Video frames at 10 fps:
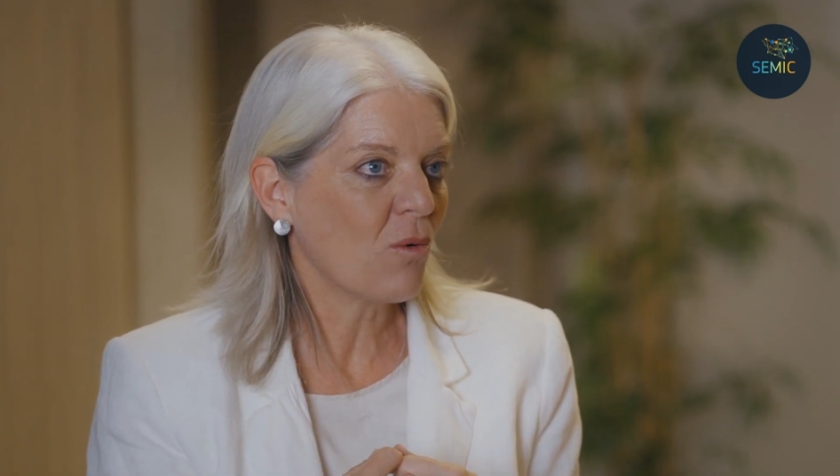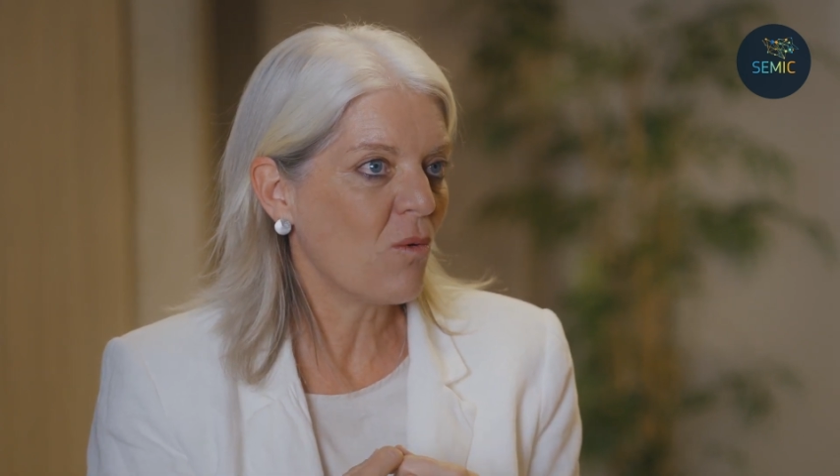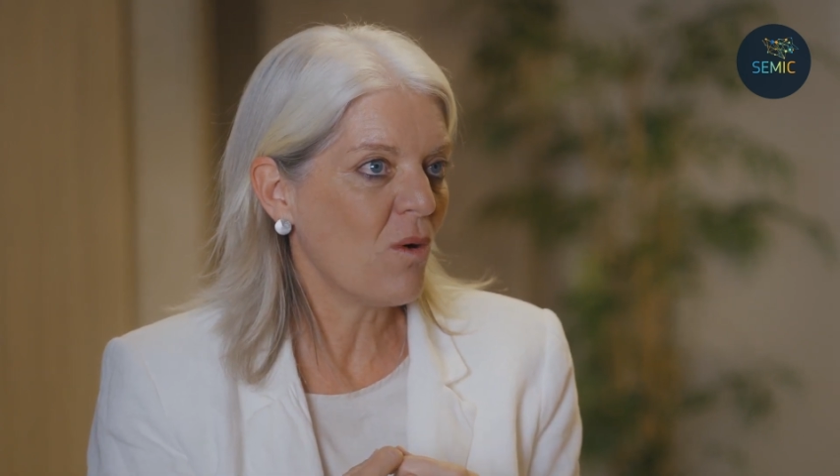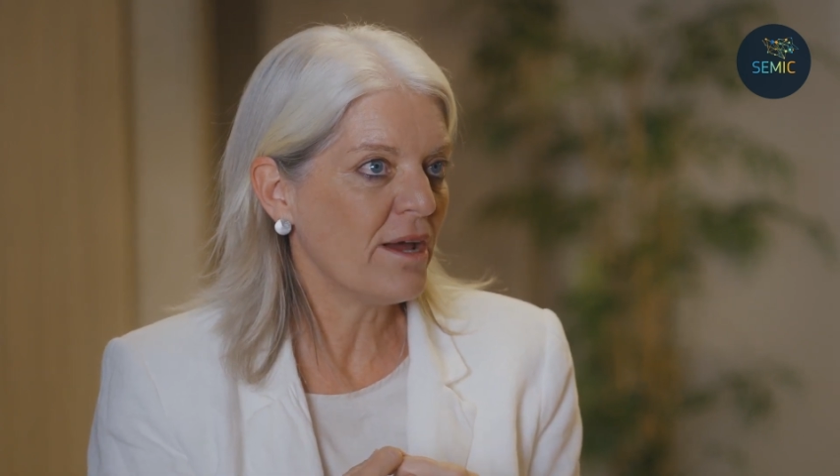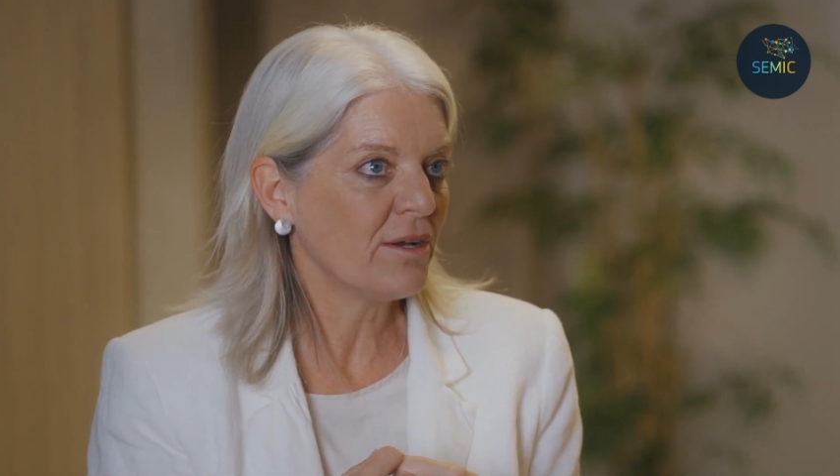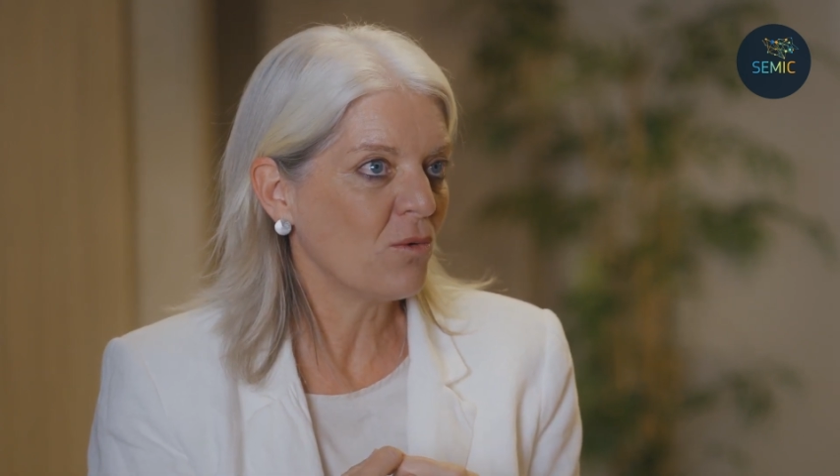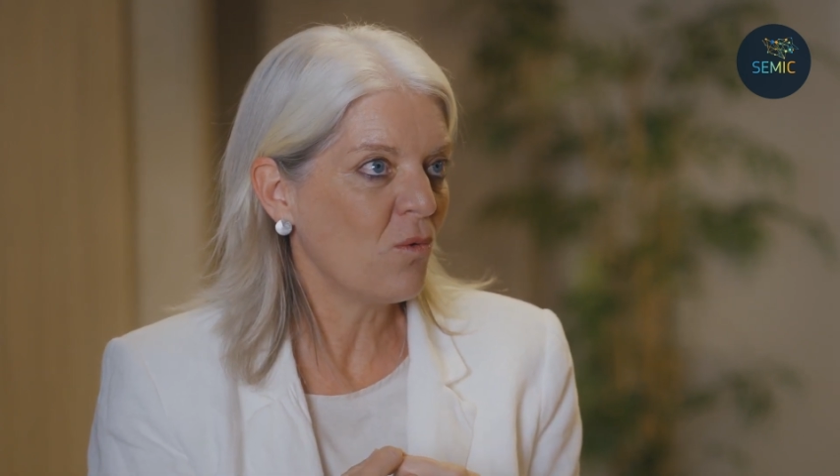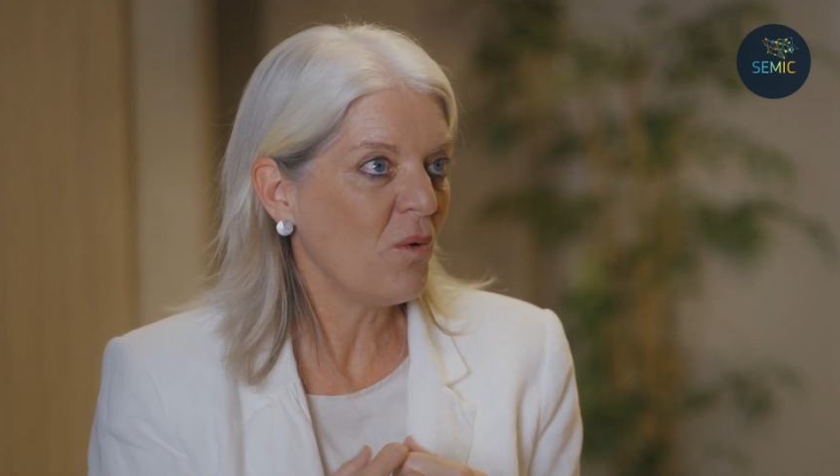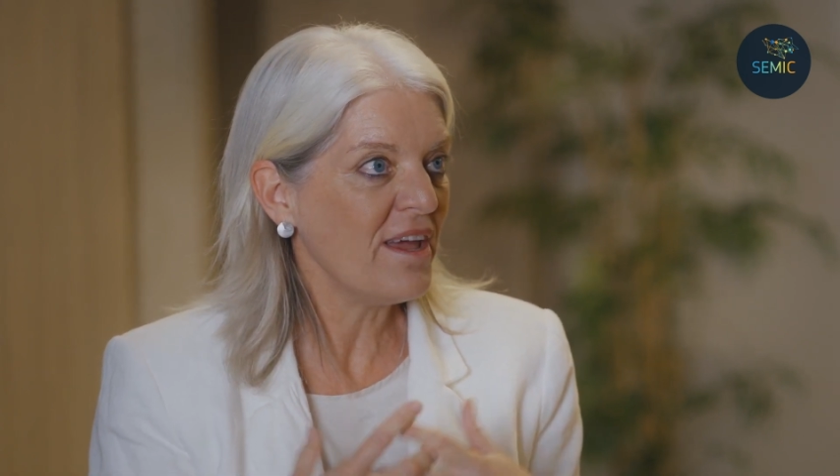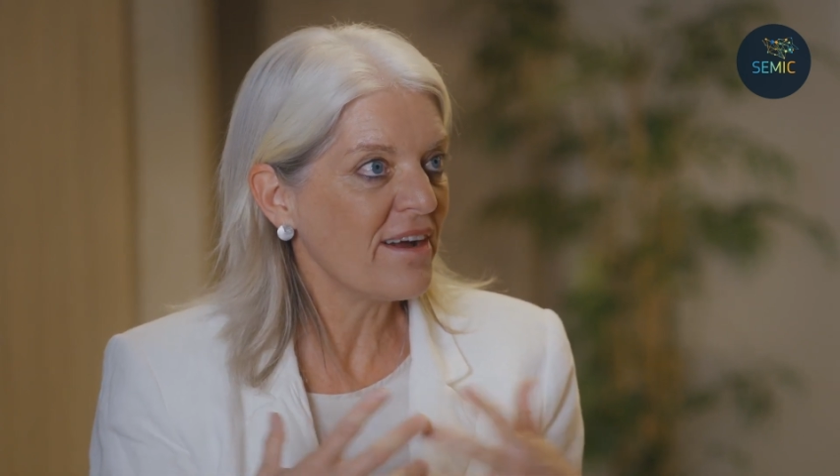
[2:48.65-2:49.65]
when
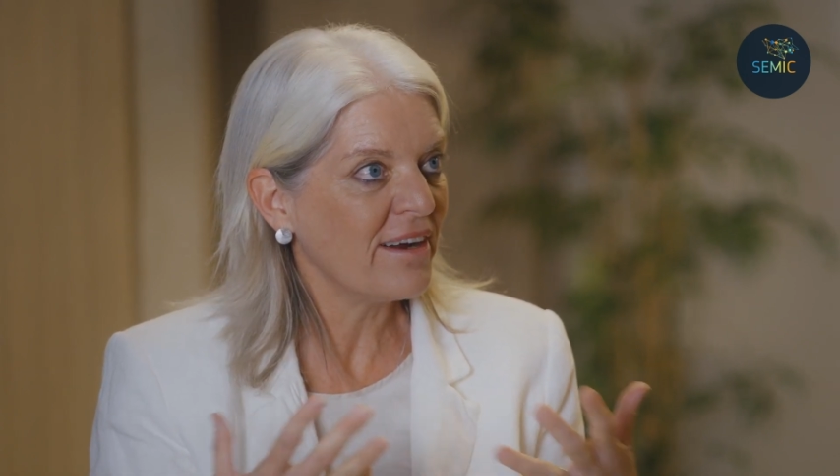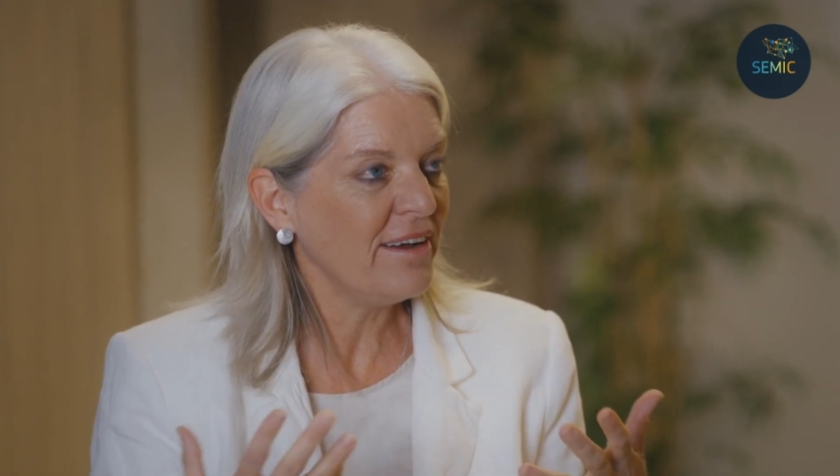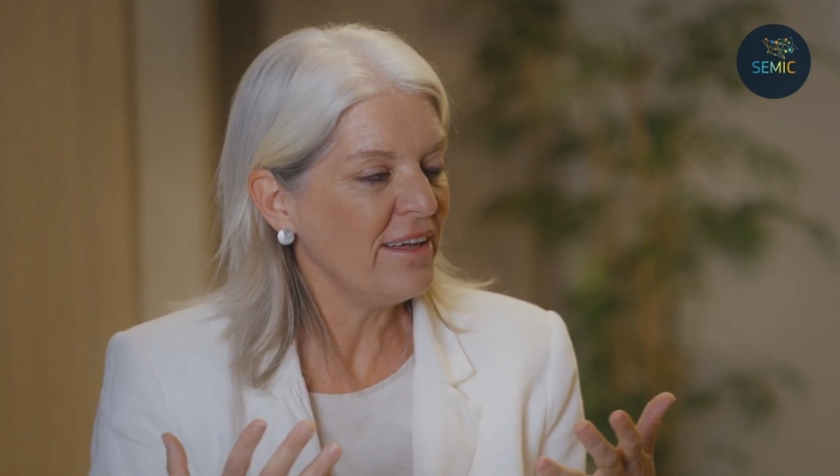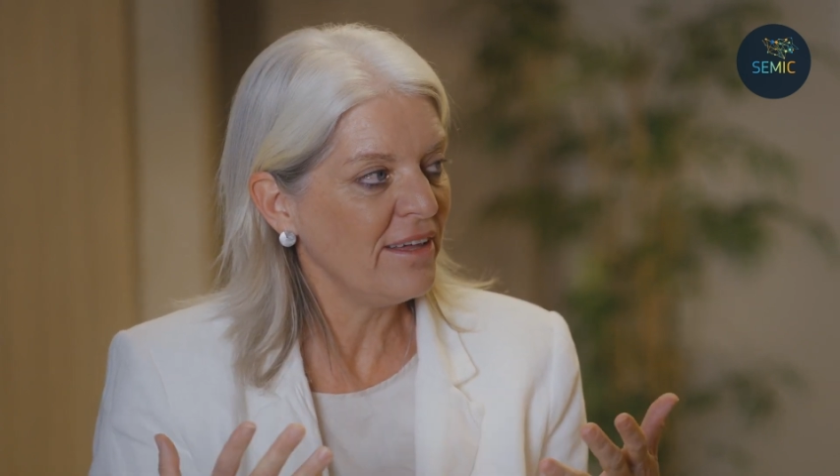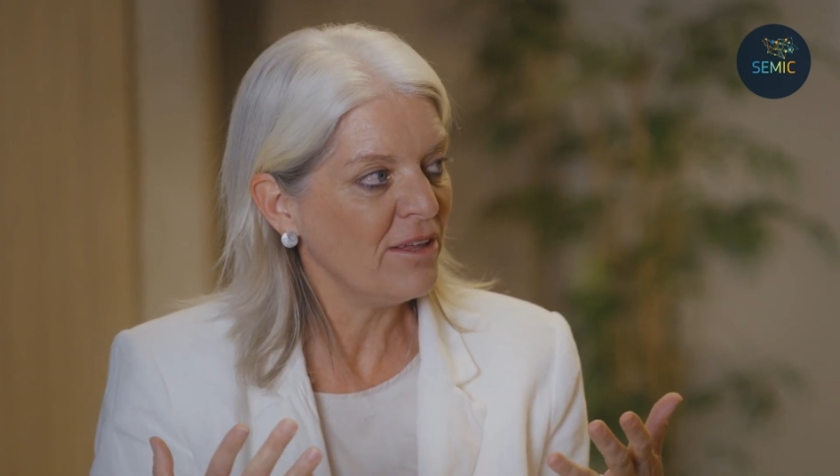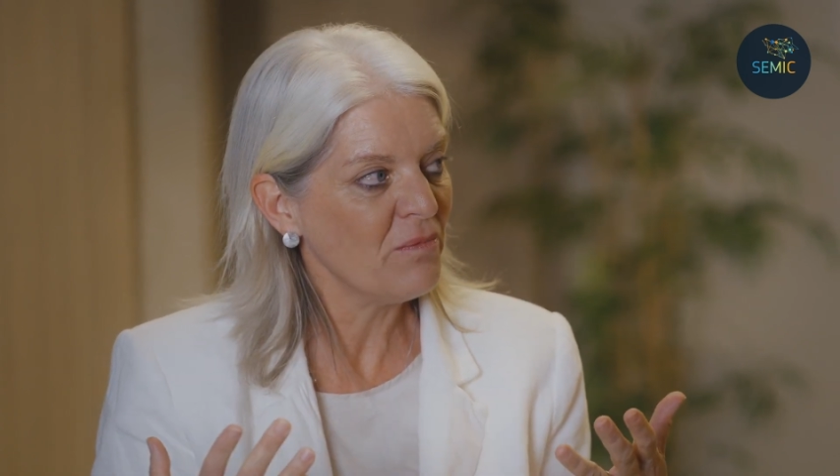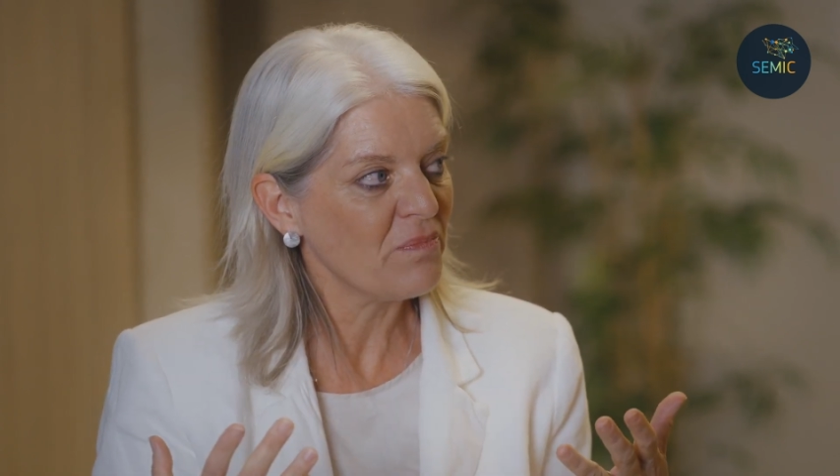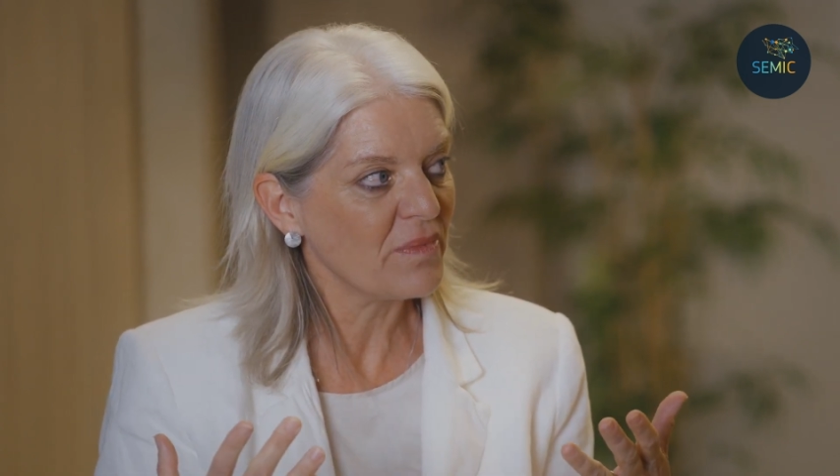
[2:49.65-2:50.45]
we agree